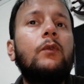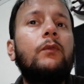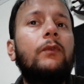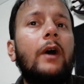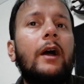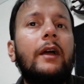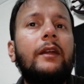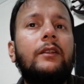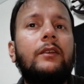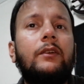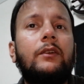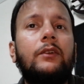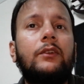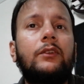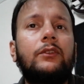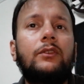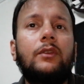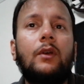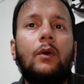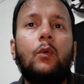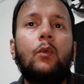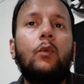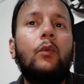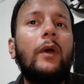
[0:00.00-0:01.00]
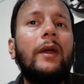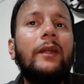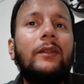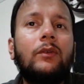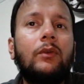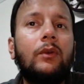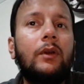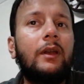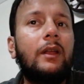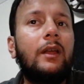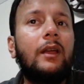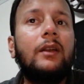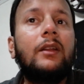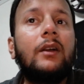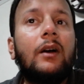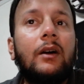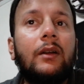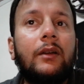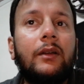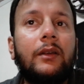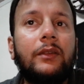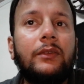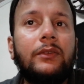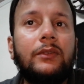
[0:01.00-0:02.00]
Fighters veteran
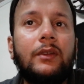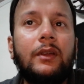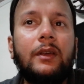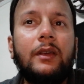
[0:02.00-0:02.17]
guitarist,